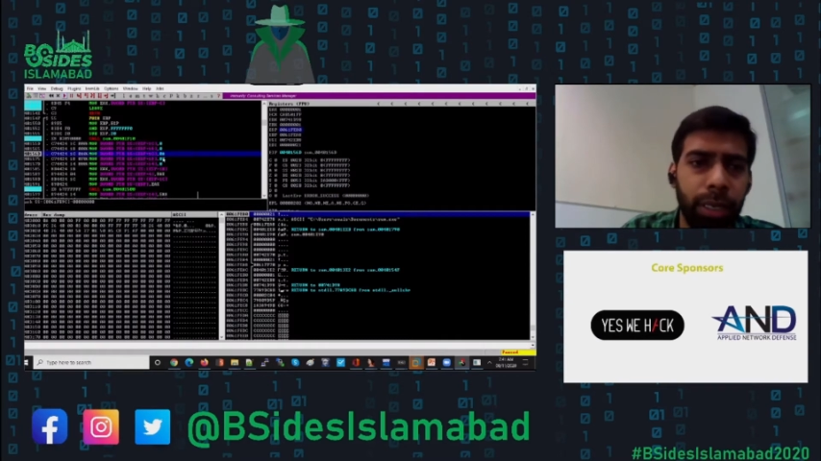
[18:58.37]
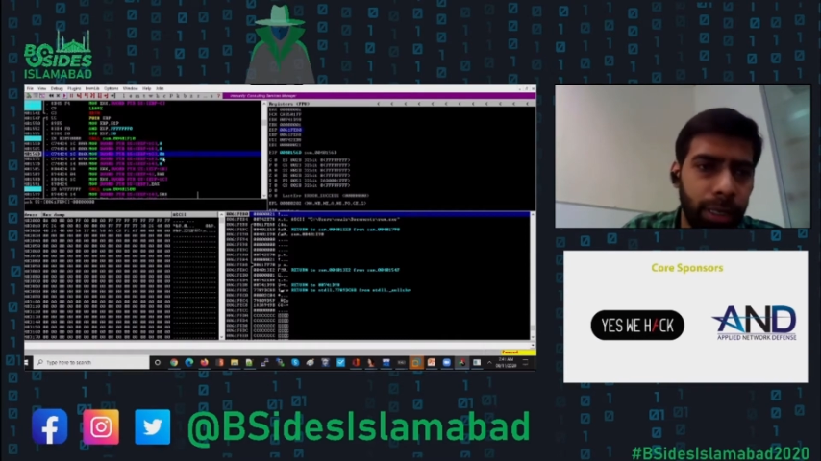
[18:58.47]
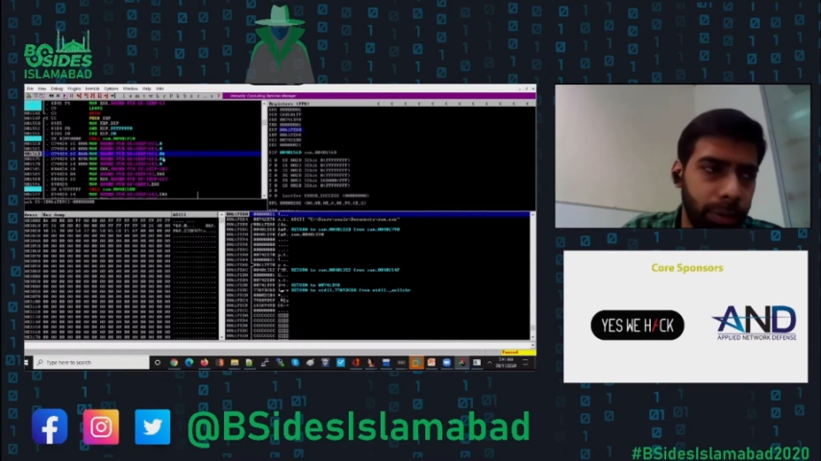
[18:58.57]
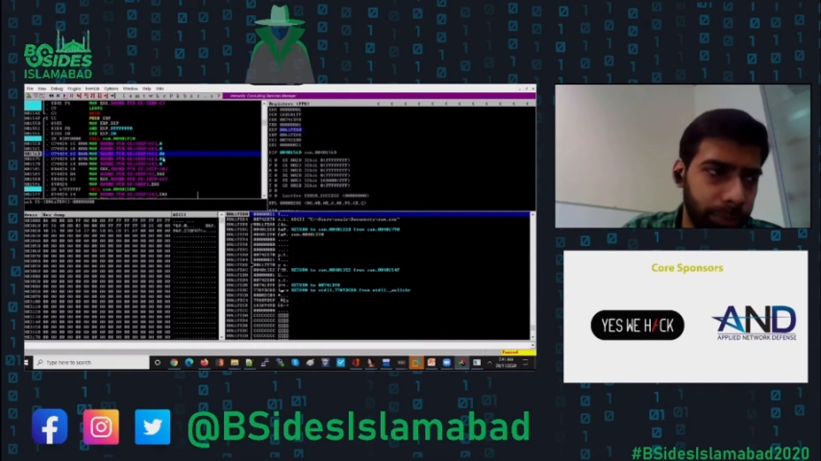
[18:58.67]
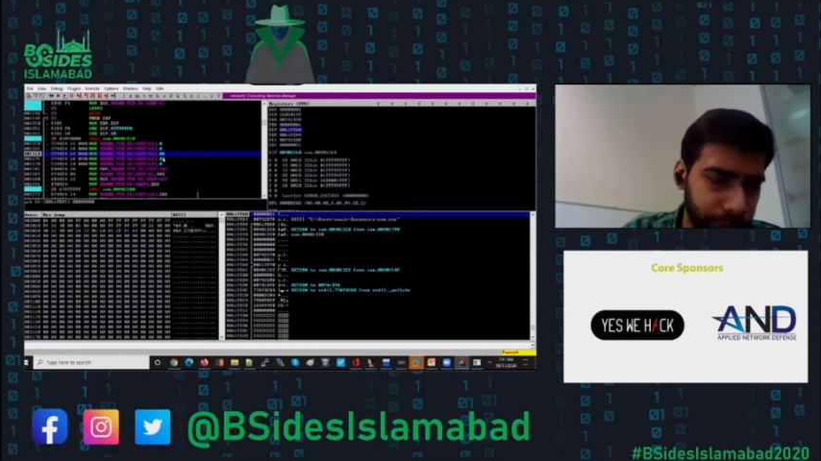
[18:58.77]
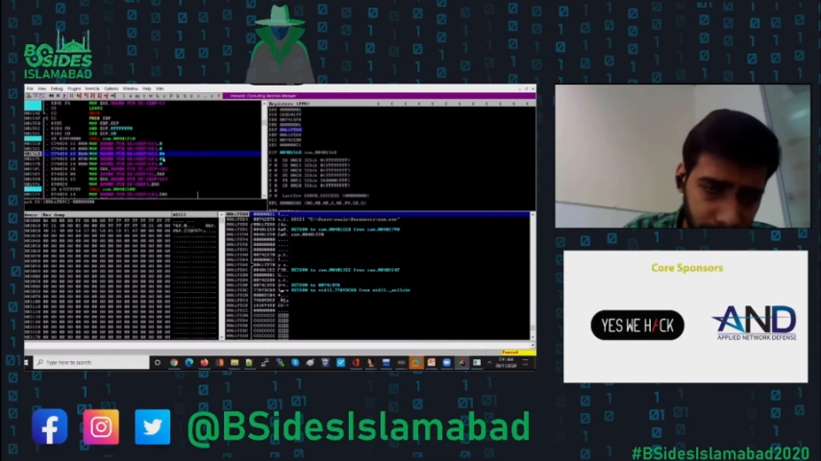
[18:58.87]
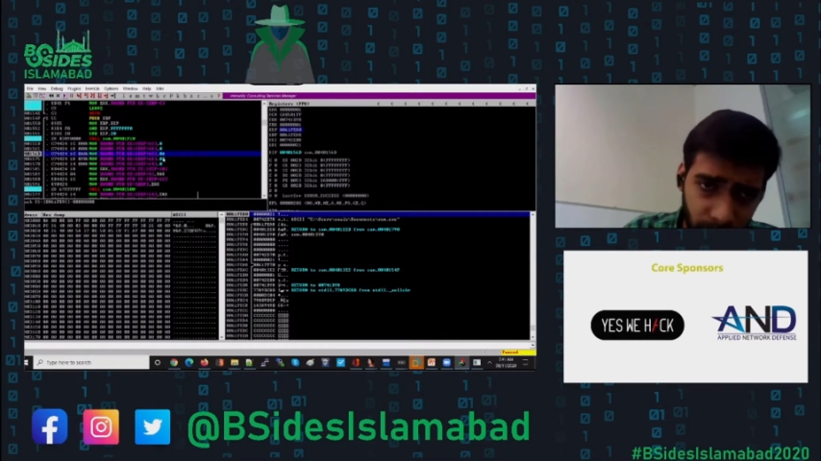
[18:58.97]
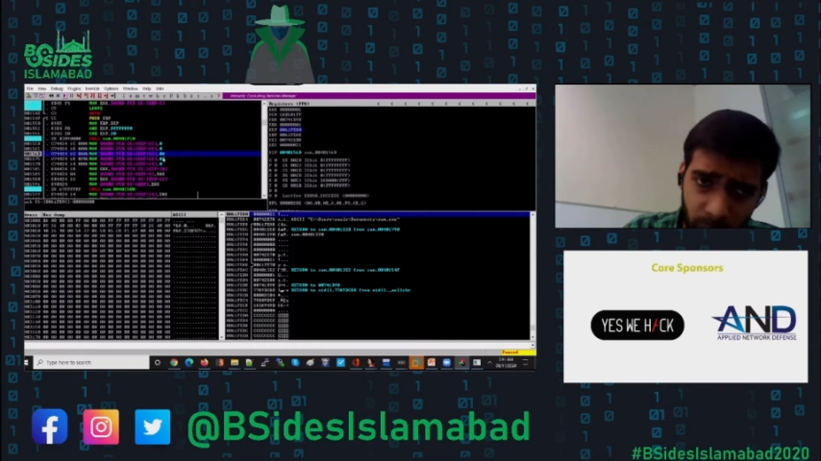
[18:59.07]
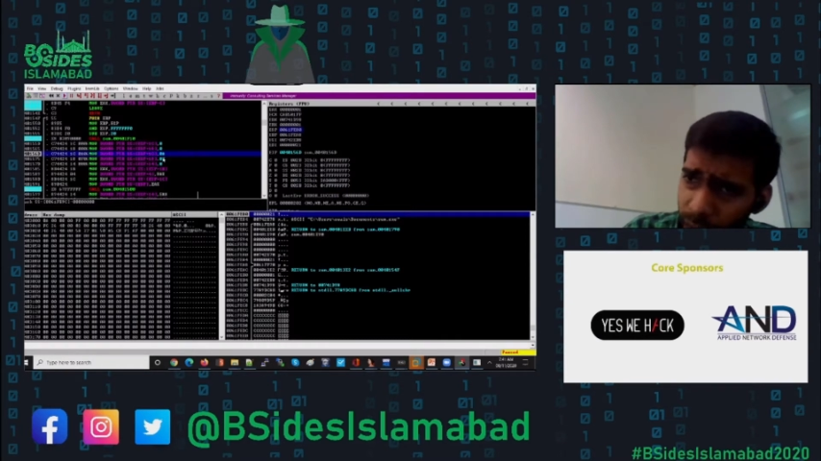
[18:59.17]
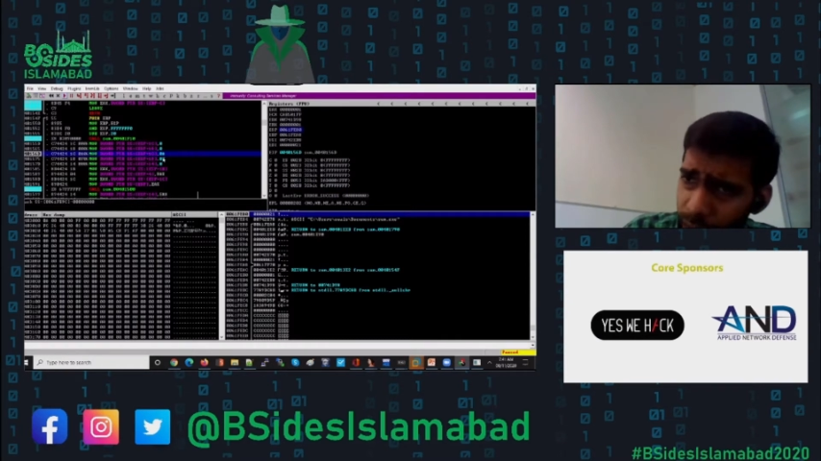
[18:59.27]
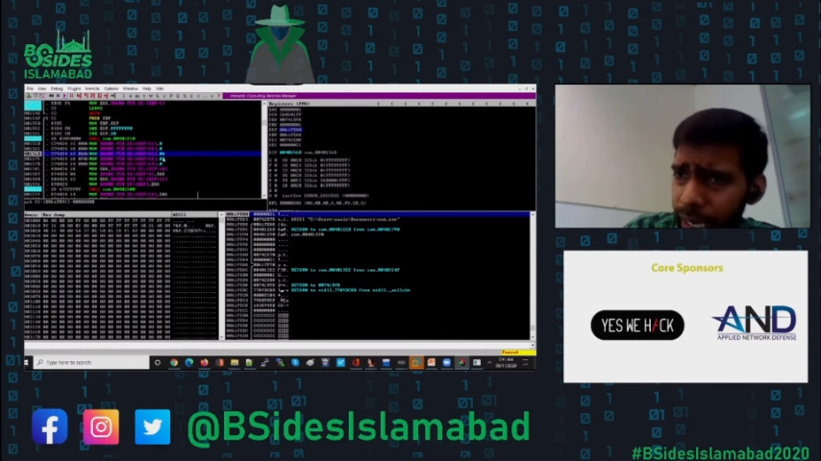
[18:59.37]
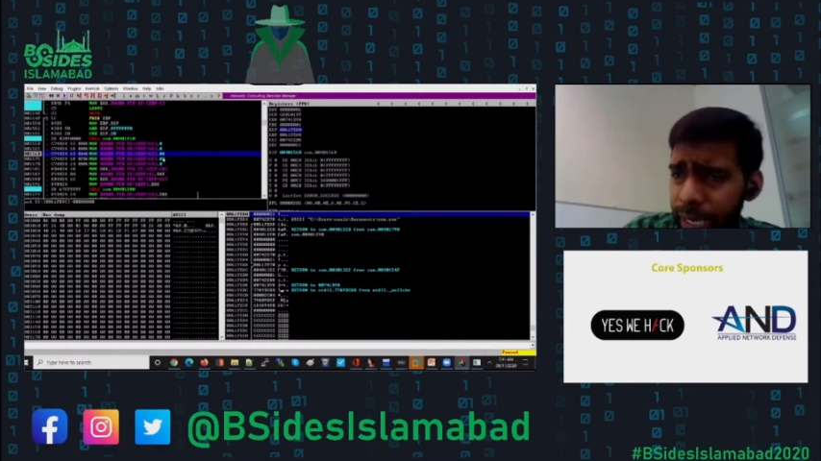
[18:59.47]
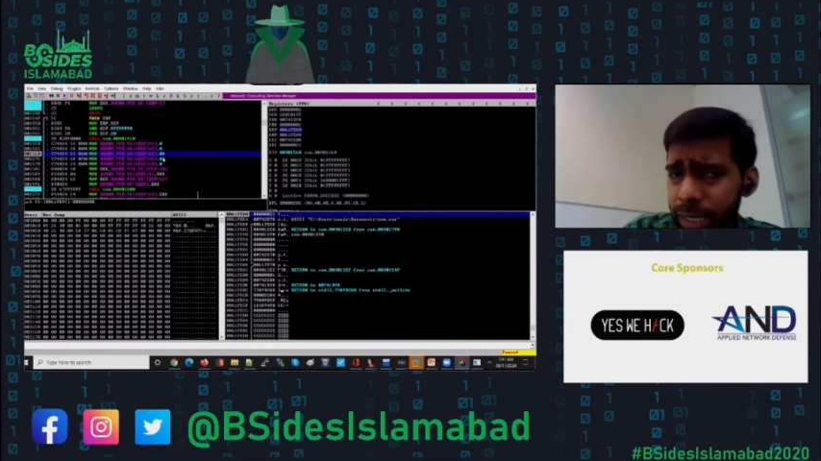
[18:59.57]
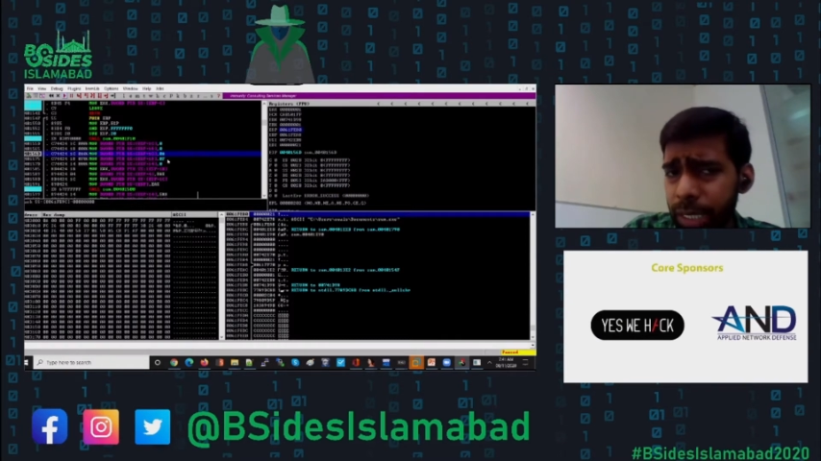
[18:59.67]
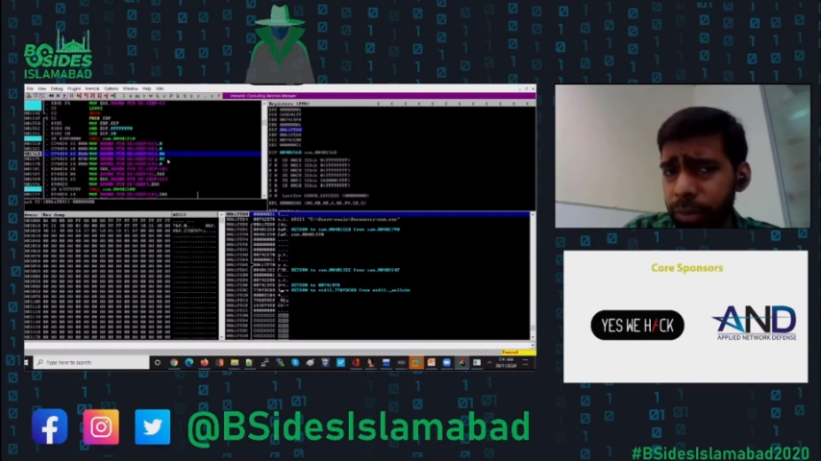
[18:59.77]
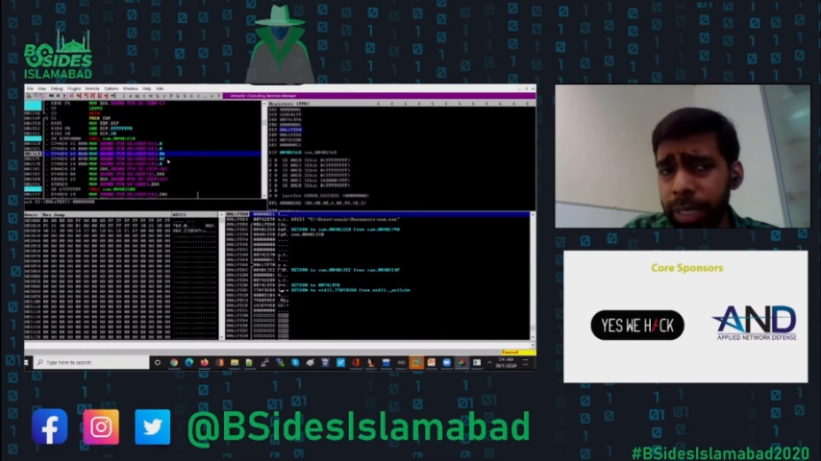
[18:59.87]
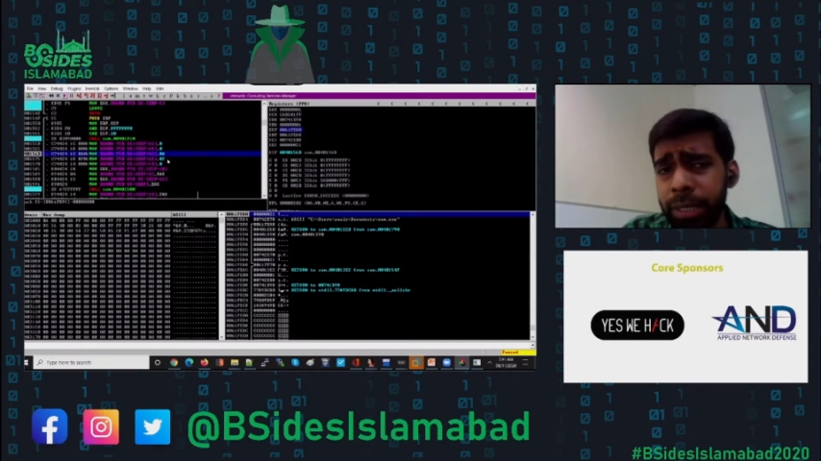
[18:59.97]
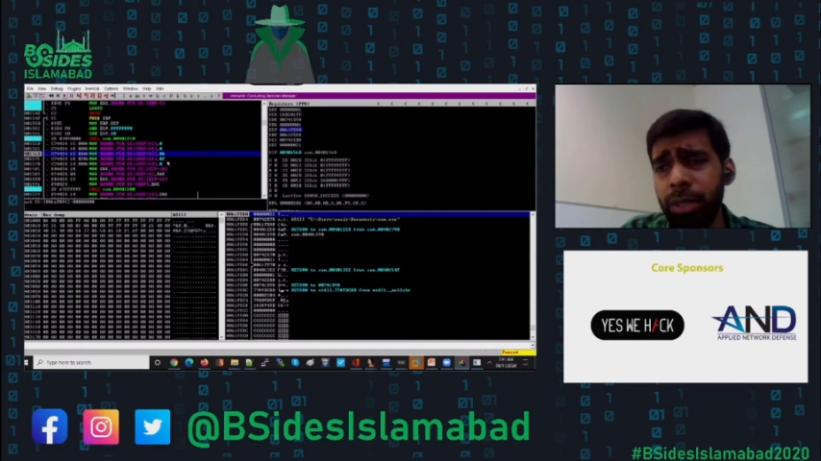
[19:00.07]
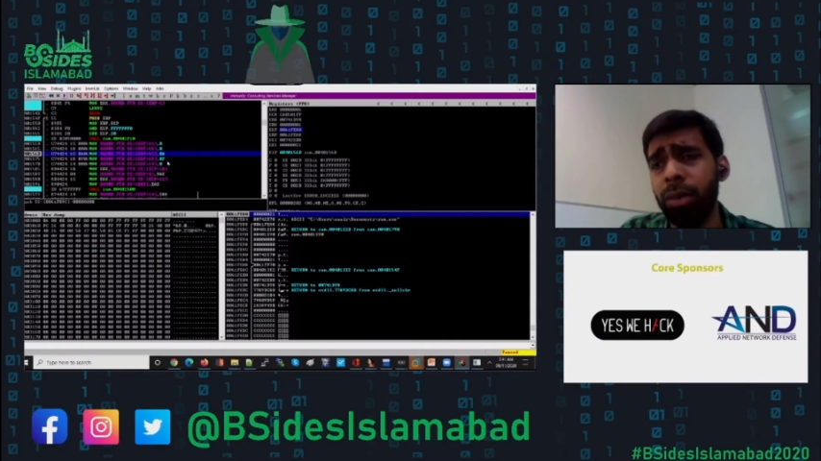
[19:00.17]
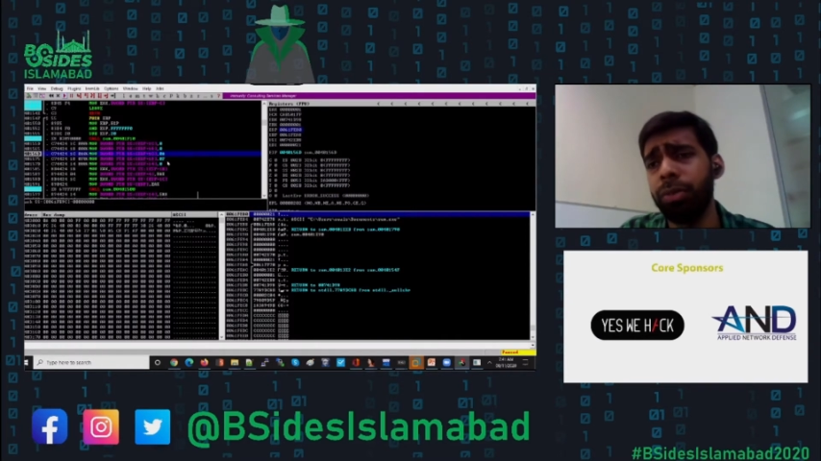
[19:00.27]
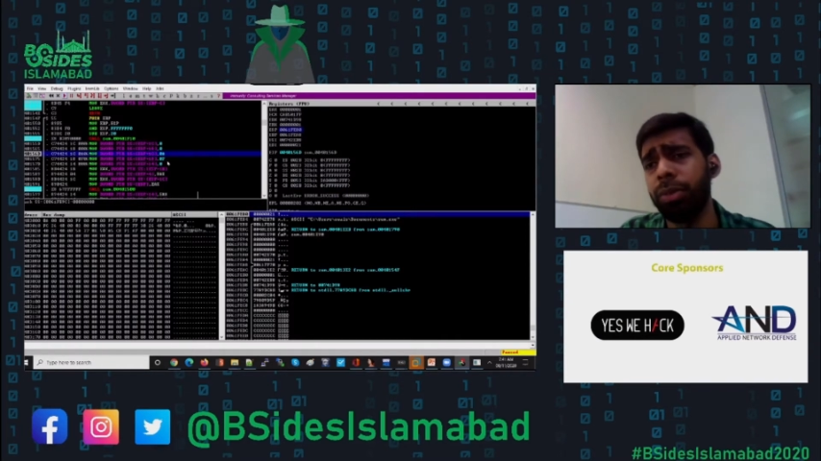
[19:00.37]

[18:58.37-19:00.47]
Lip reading: and hex equivalent of